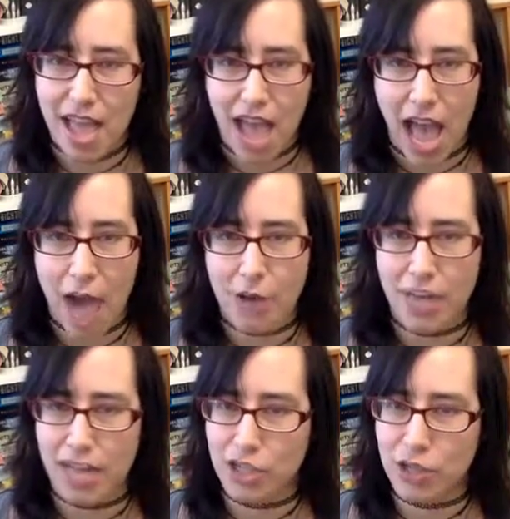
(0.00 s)
how can I
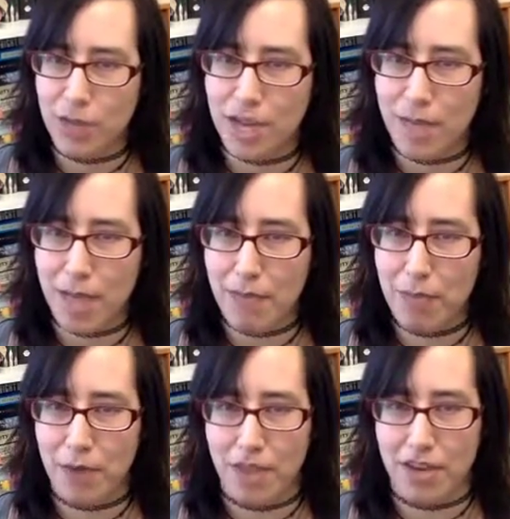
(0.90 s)
trick my
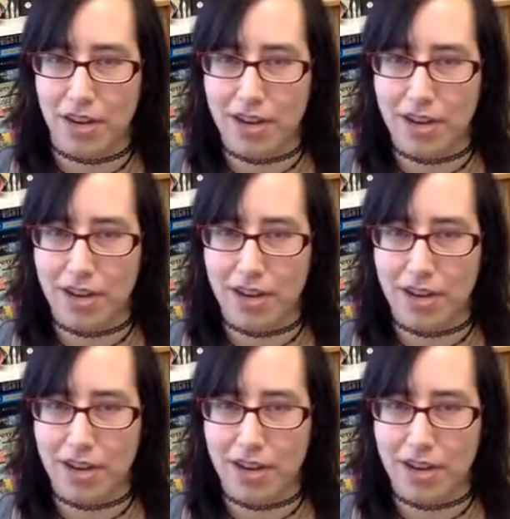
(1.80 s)
brother?